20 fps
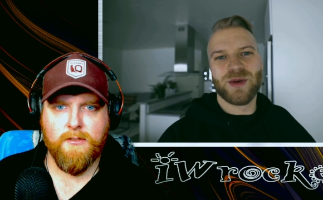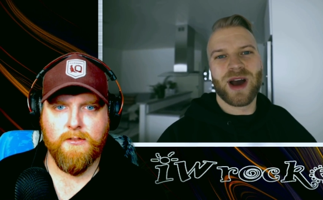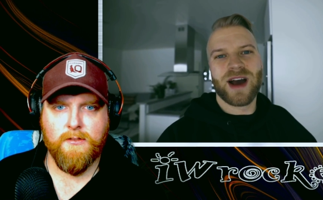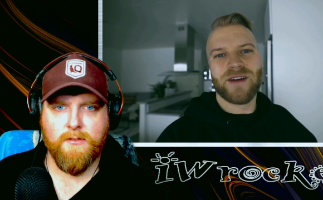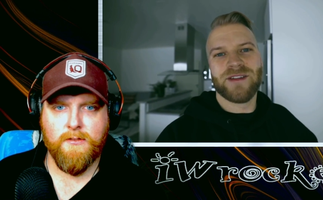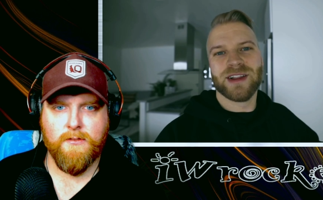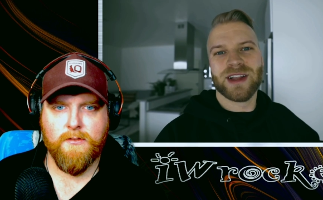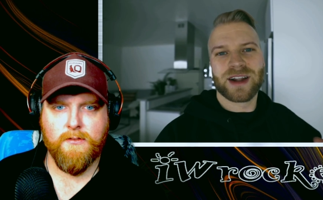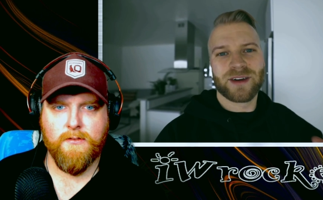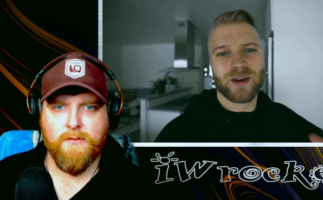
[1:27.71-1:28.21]
Speaker 1: you
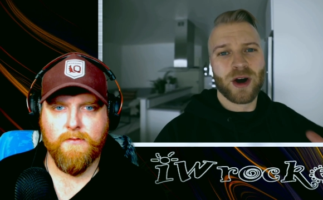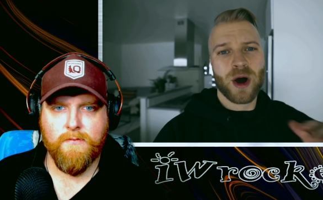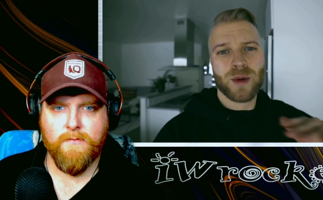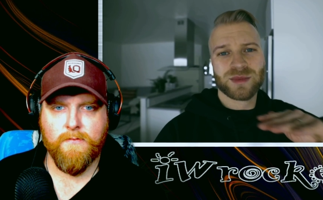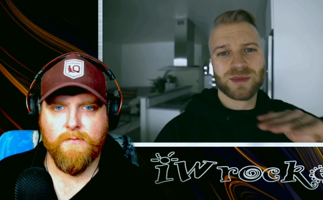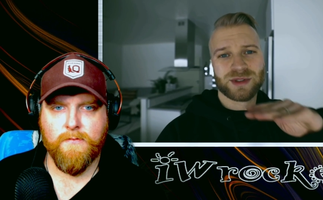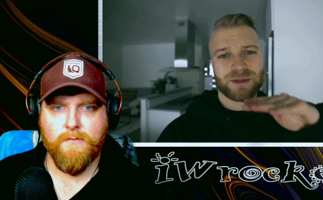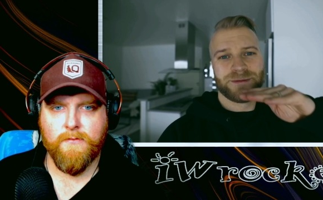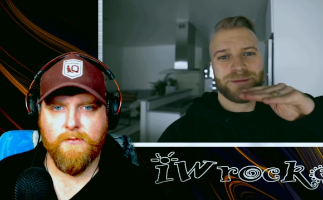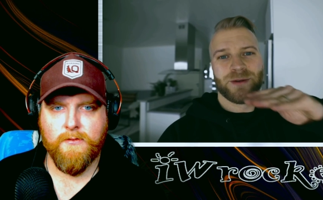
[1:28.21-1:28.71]
have a lot of
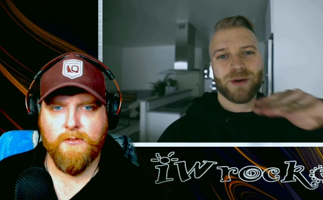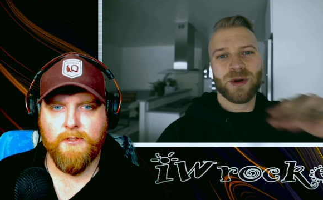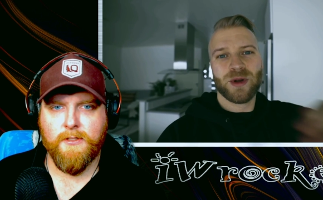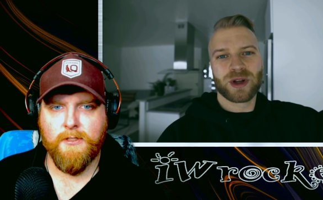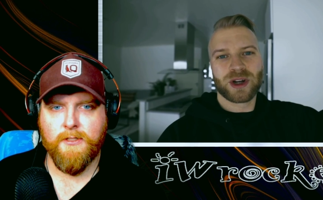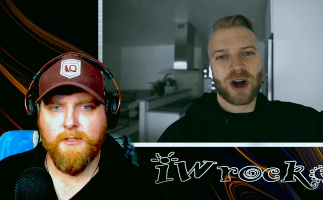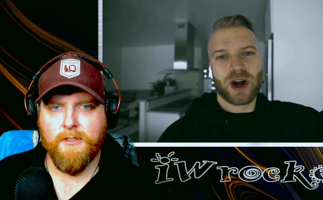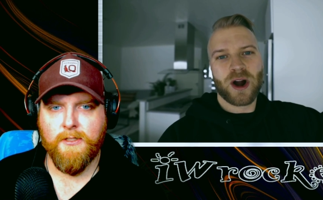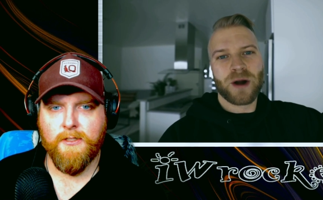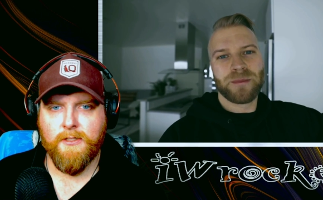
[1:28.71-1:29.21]
homes with
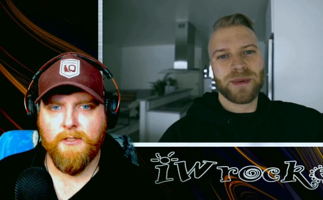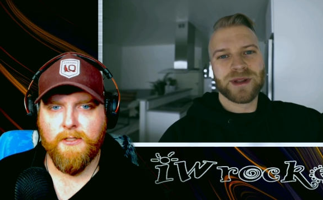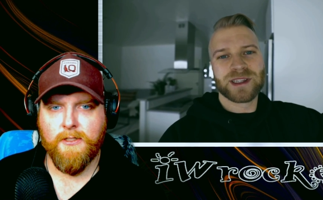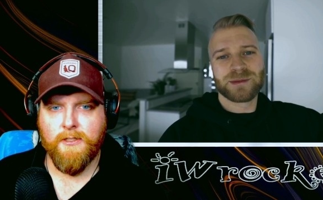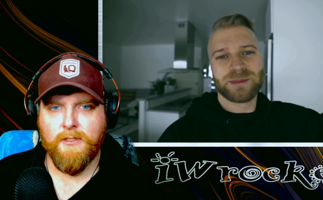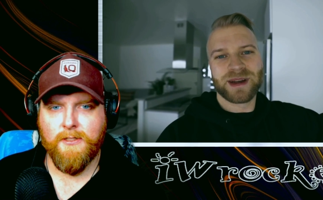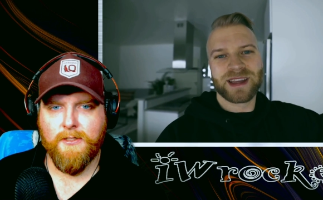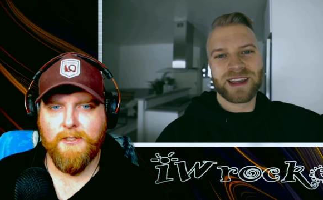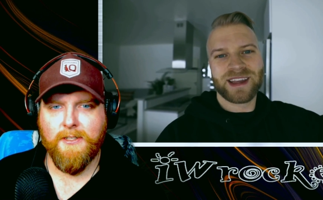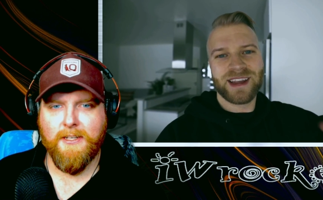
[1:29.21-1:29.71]
full
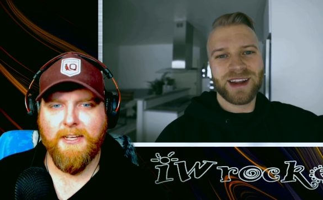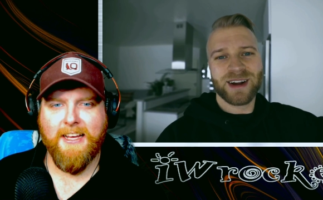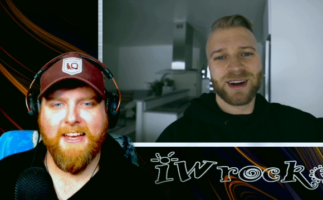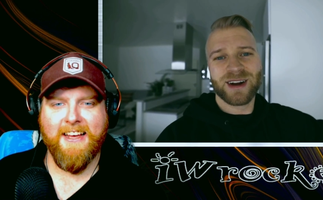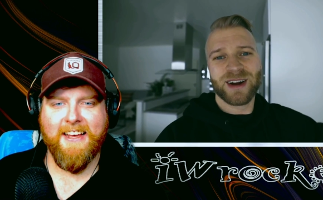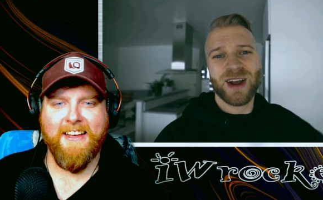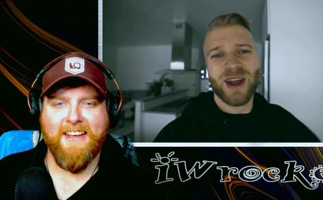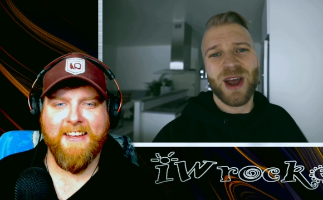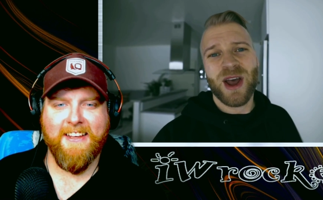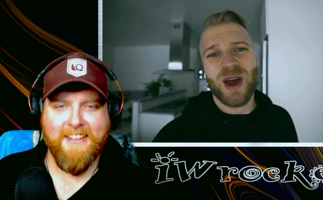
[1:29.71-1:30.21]
carpets, but
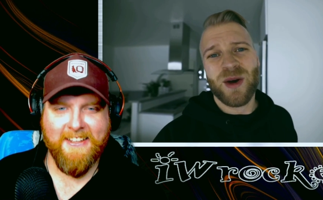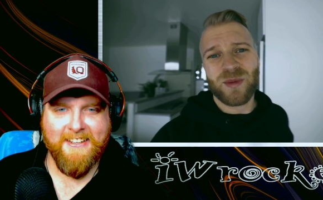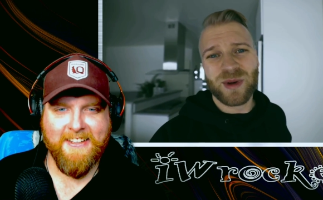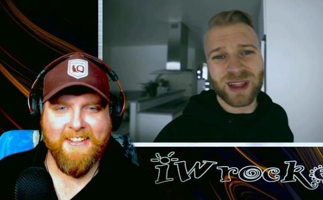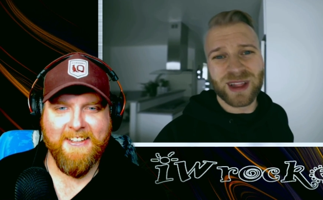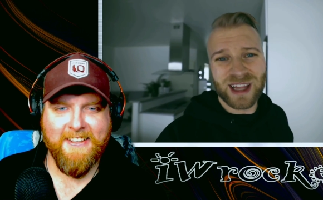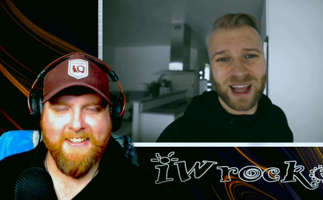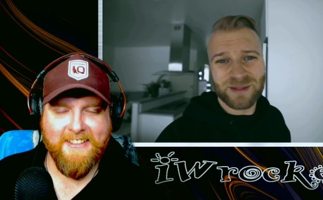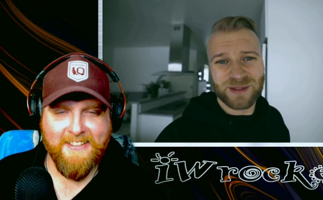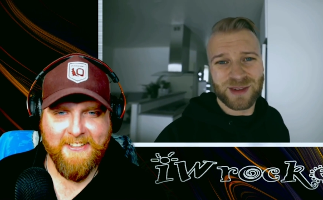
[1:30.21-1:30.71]
here
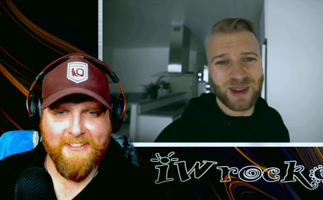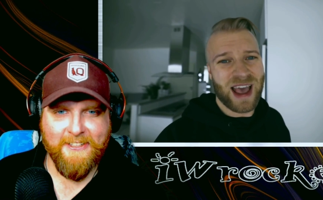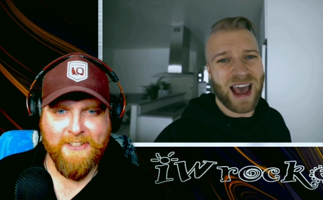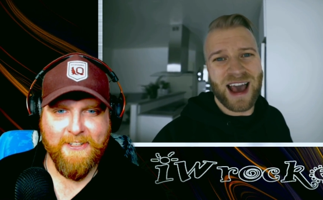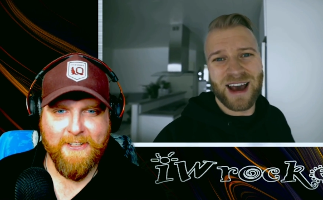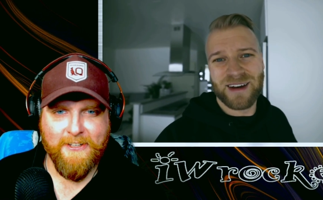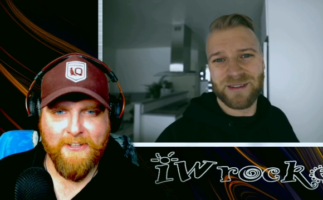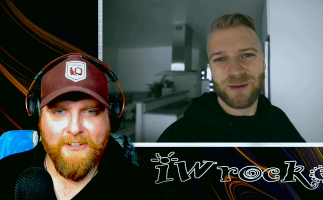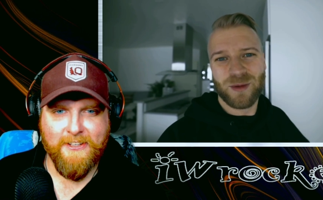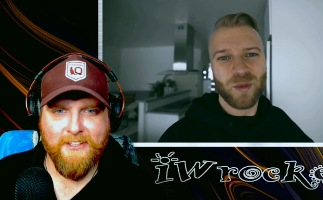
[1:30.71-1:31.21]
we love to
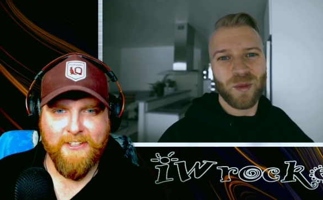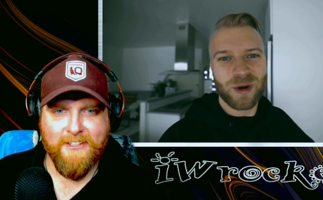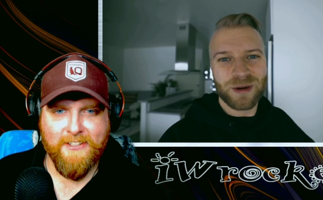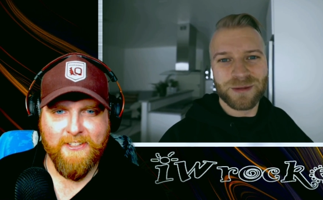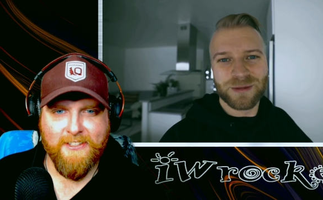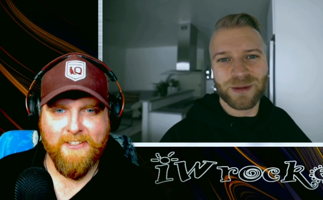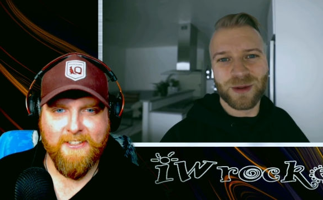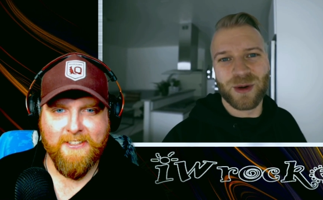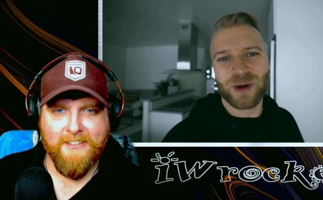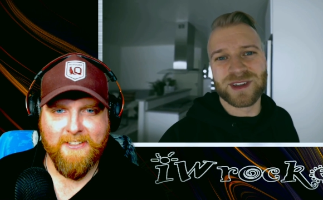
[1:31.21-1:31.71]
have
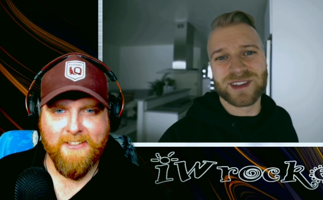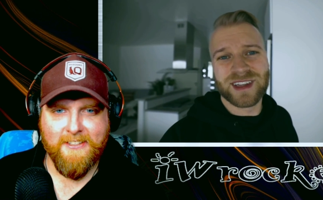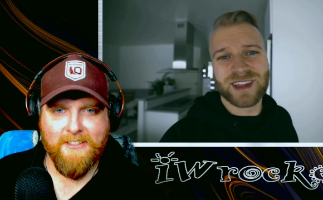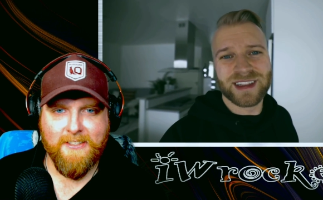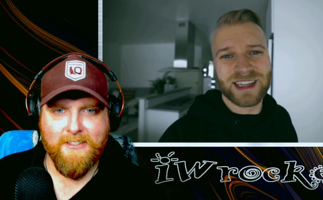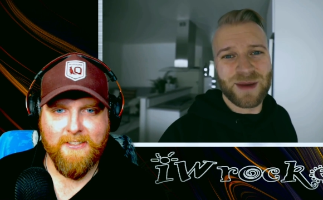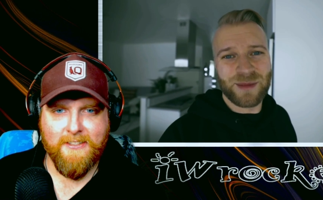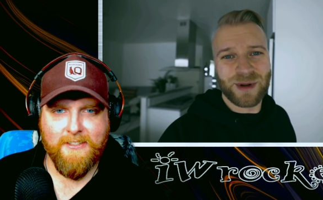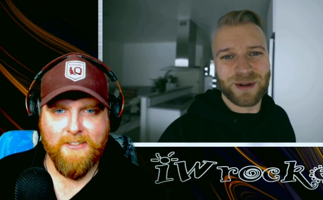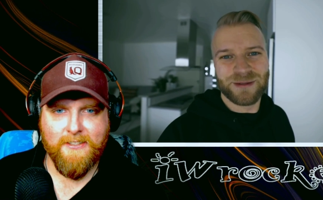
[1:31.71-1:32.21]
wood
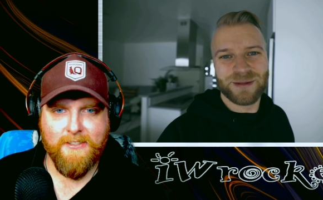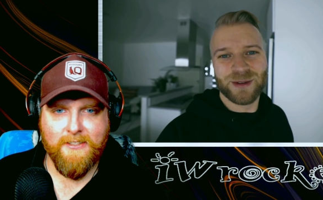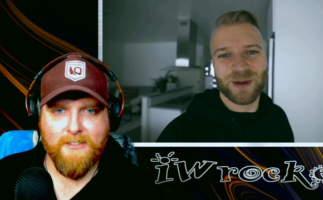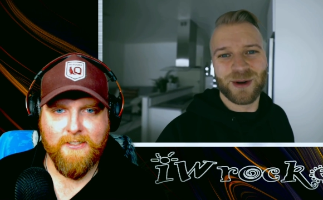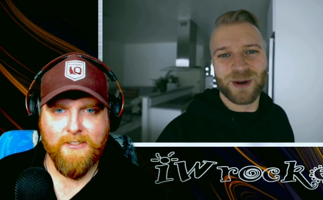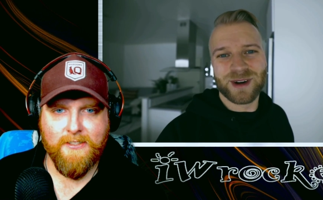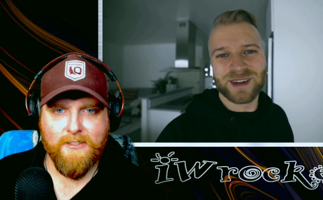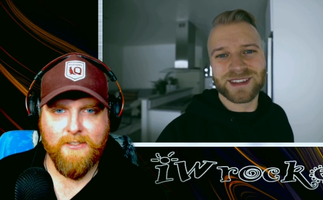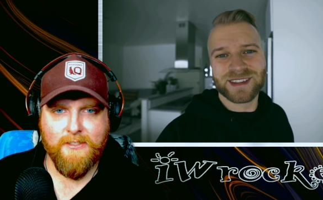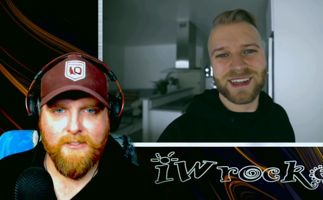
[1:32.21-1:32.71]
floors, laminate
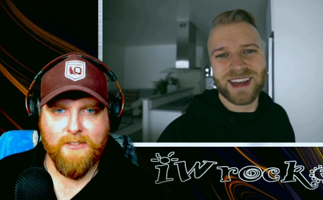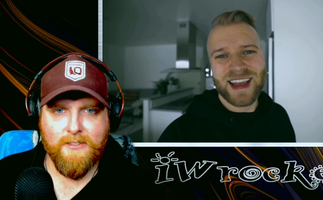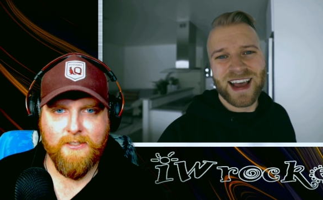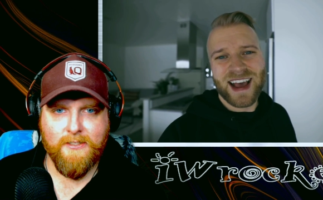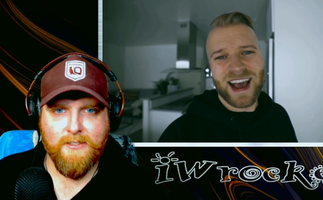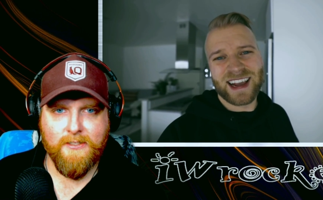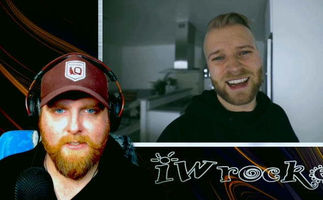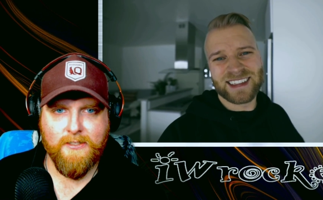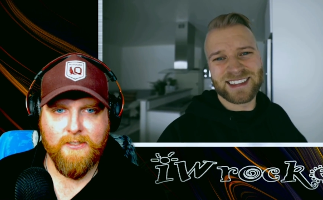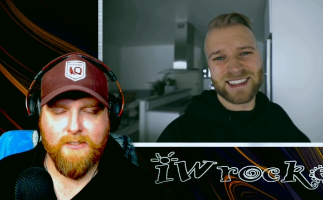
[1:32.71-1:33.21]
floors.
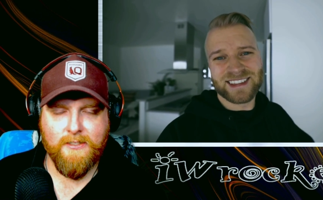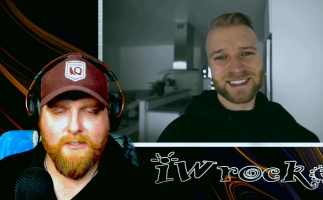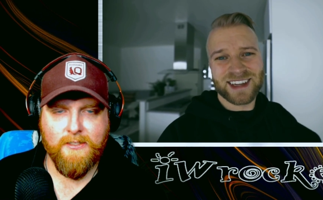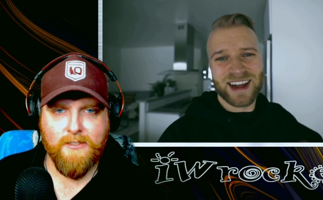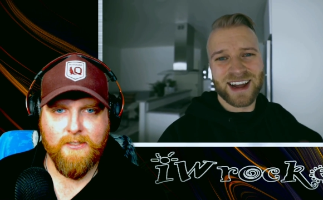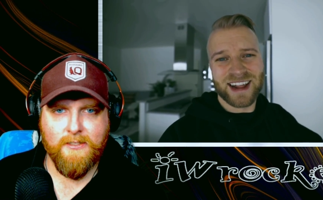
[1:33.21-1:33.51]
I guess it's